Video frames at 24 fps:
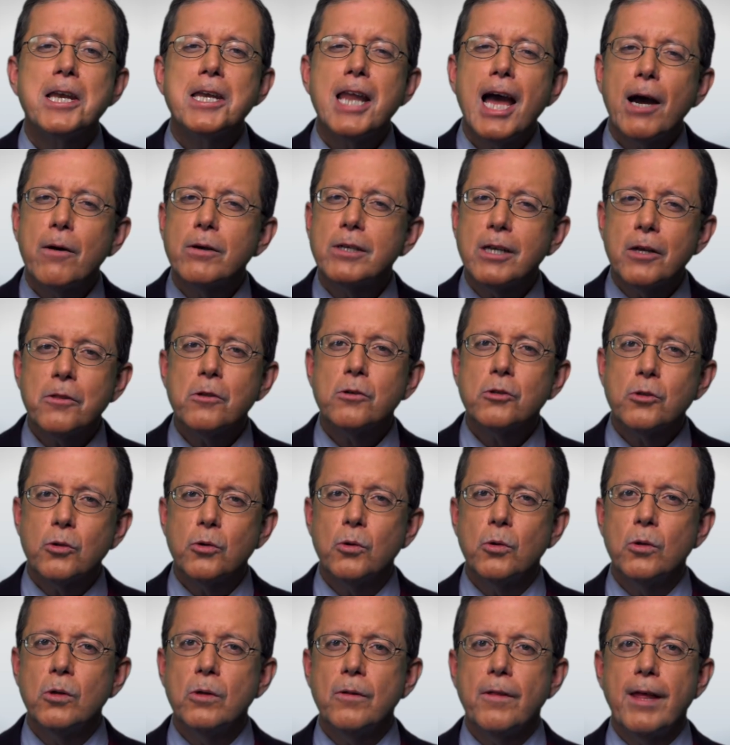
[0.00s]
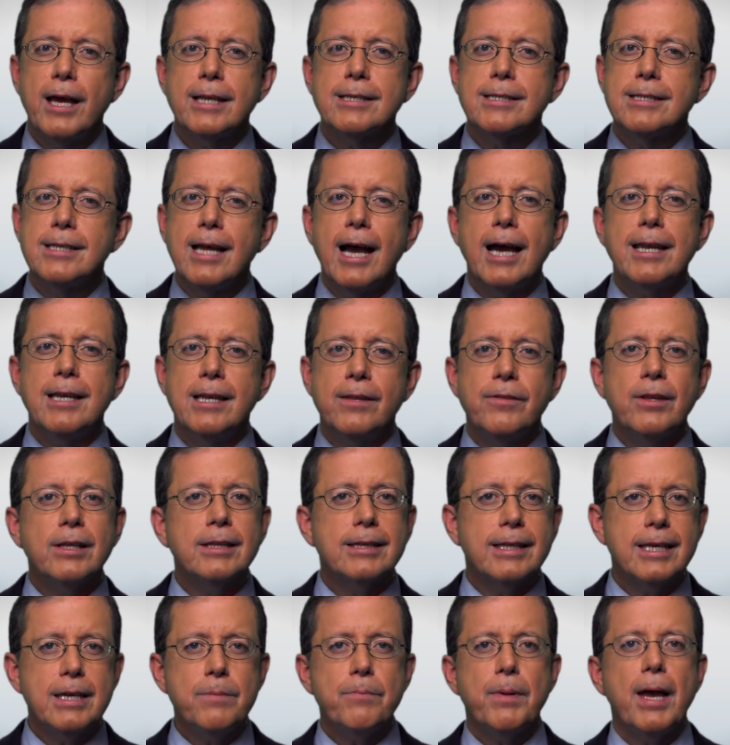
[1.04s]
Now, another tool that's not in the
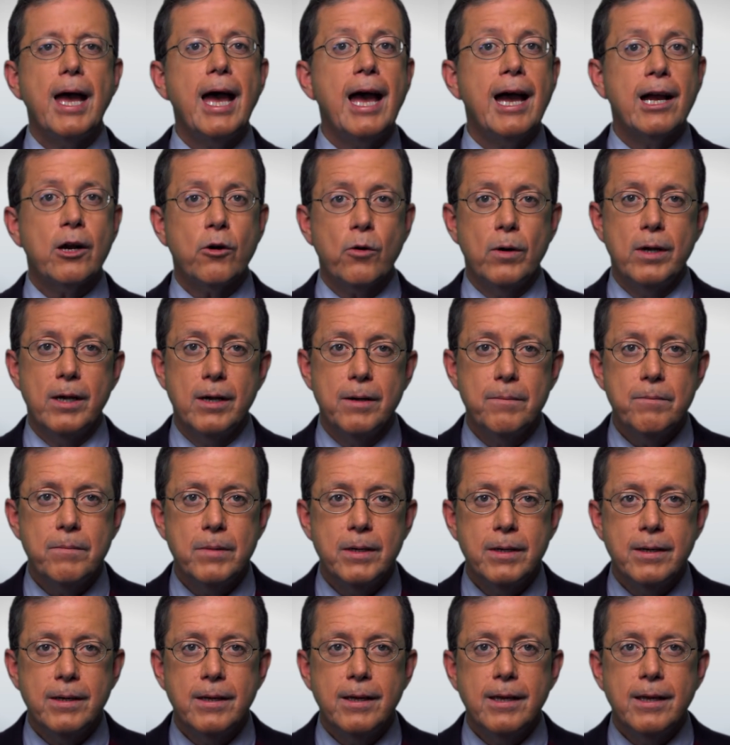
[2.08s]
LEAP acronym